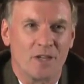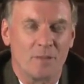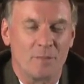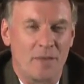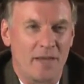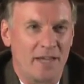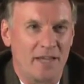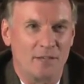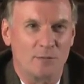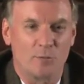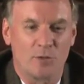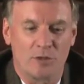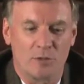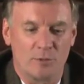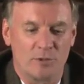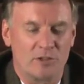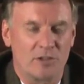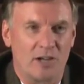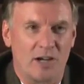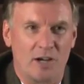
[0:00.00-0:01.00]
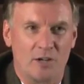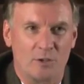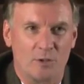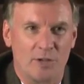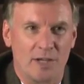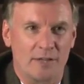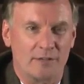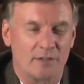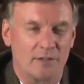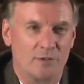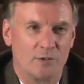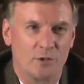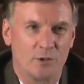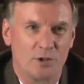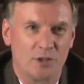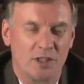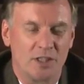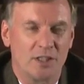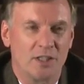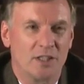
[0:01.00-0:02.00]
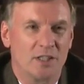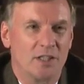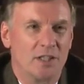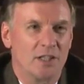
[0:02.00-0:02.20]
man, whether retired or active duty,